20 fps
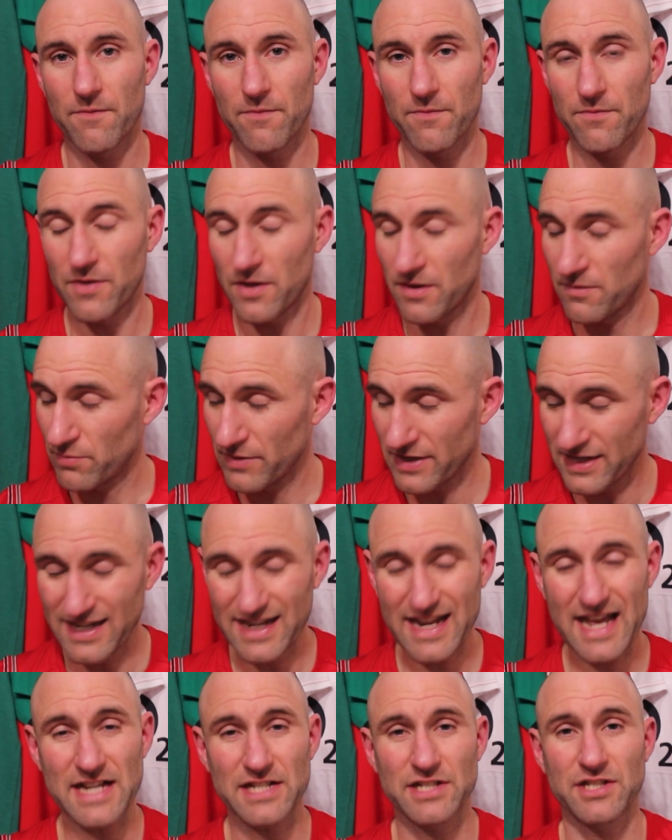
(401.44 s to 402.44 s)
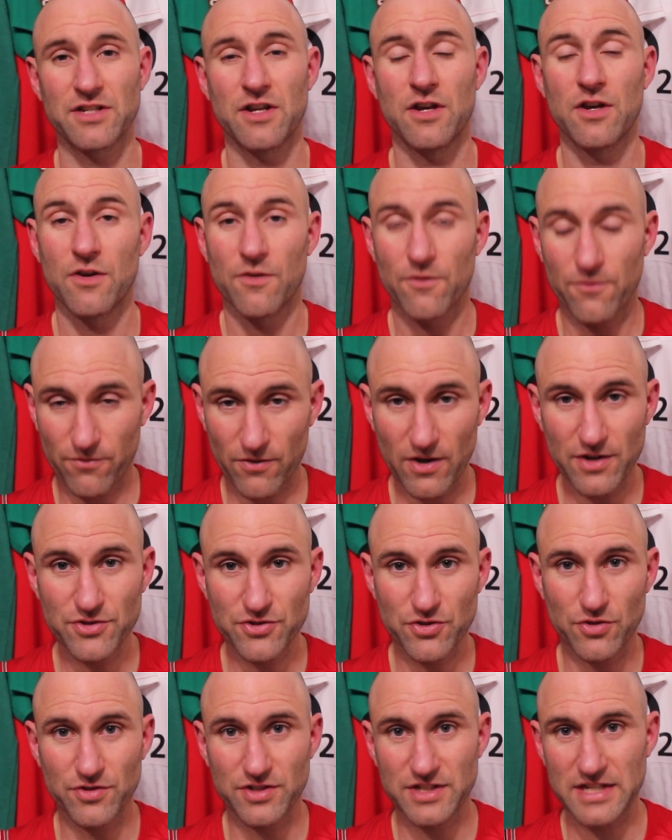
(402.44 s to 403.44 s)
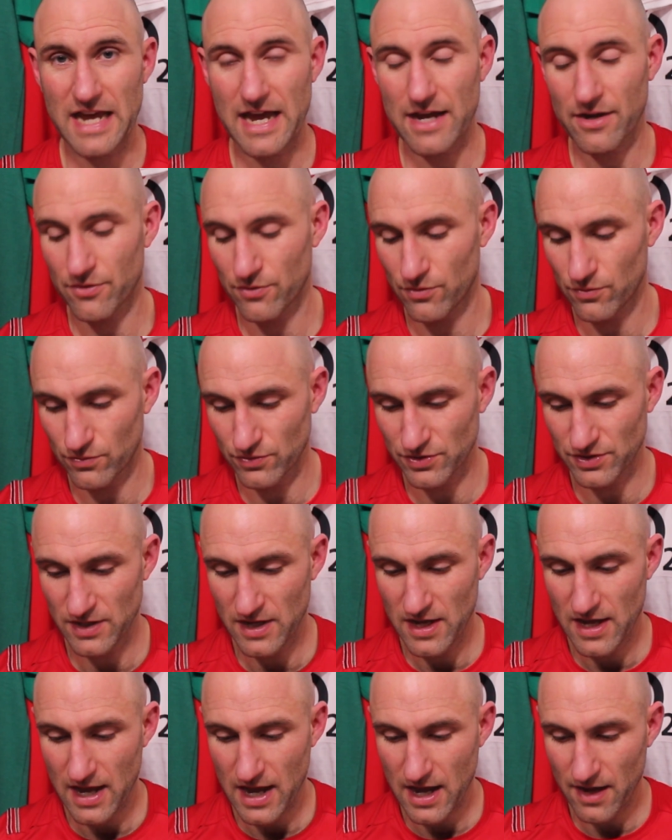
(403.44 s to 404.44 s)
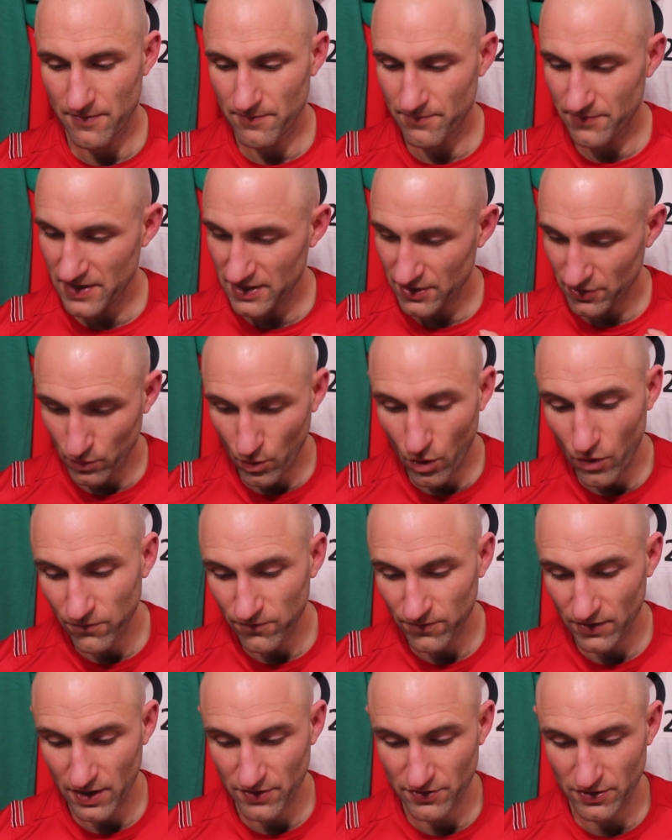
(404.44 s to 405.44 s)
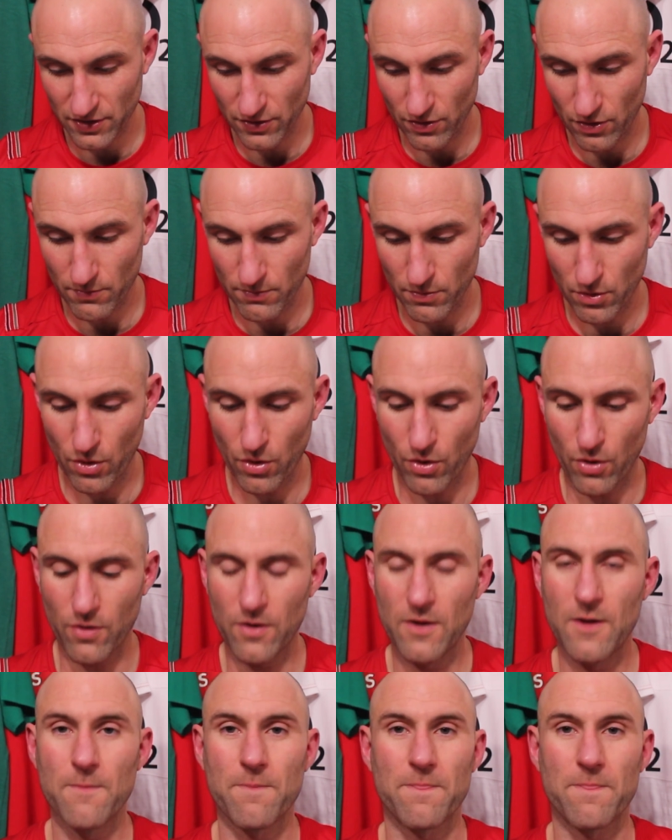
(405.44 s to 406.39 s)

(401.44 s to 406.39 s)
There'll be less front-on tackles. They're going to offload a lot more.